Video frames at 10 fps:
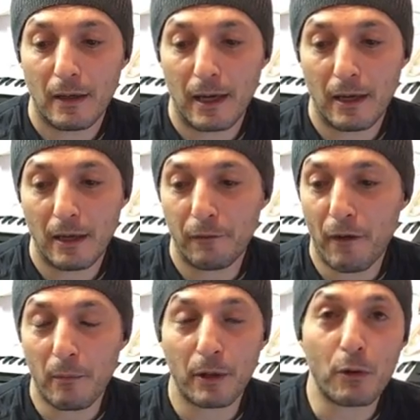And
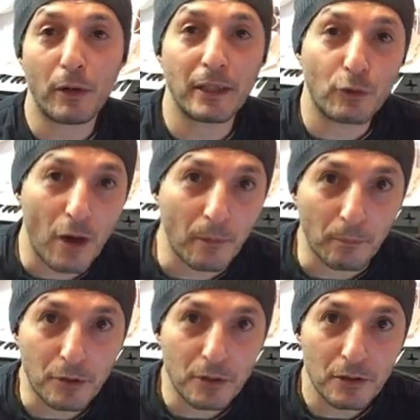if I'm recording
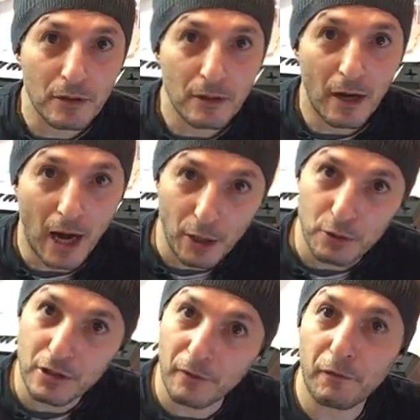drums, I
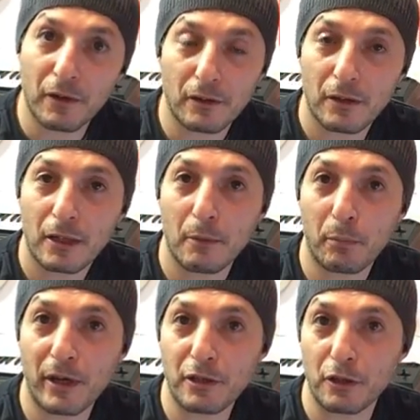use different
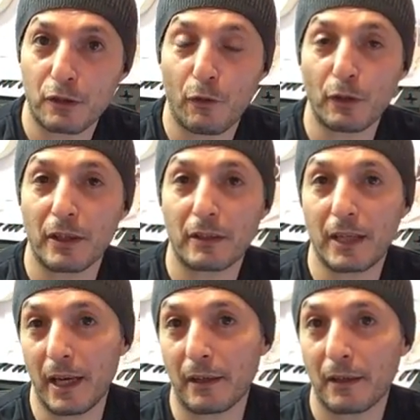compressors for the
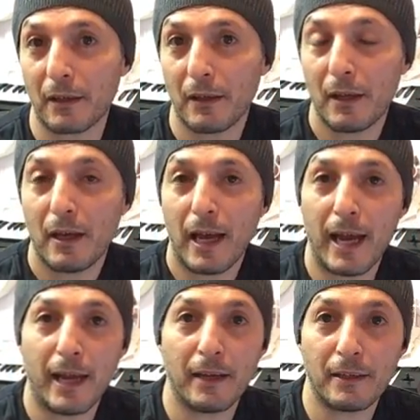kick
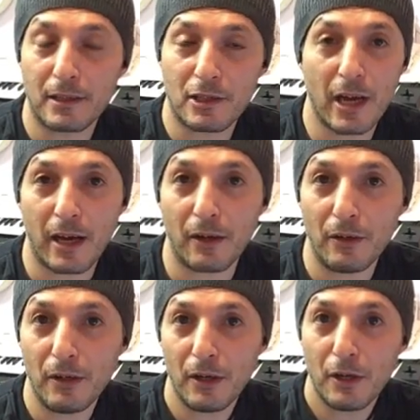and the
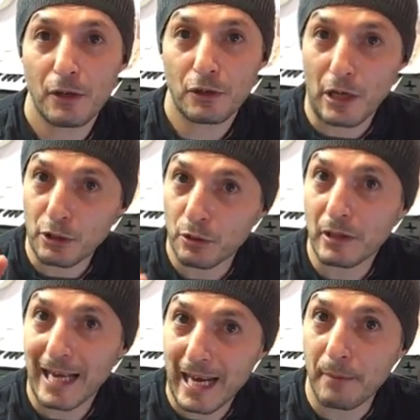snare, just to
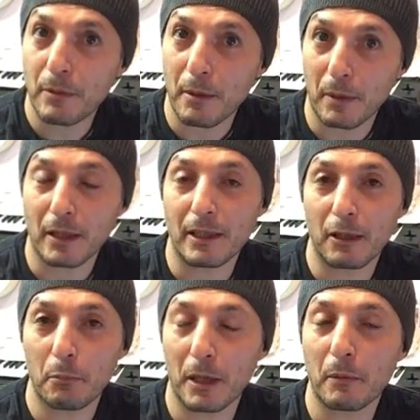tame them a
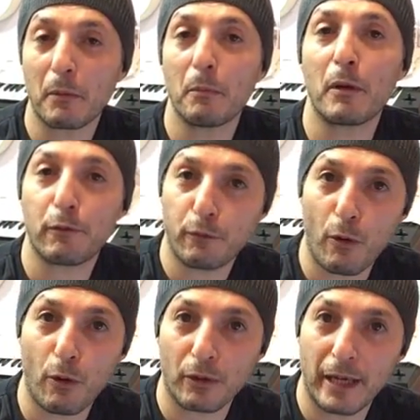little bit
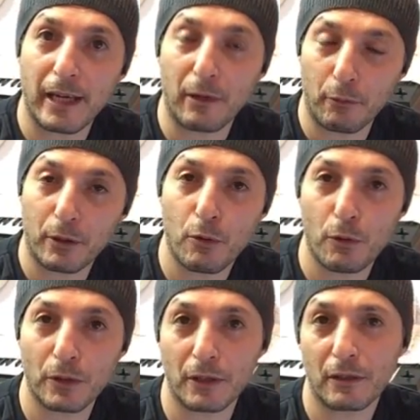before they get
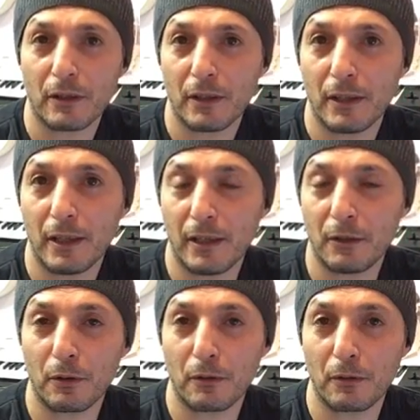recorded
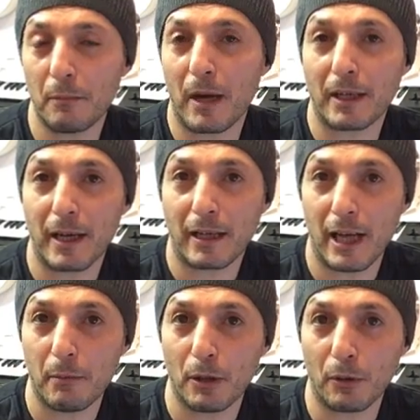in my
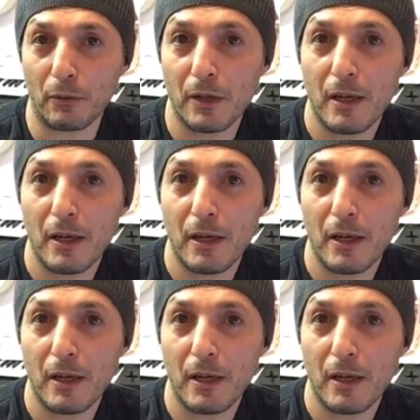DAW.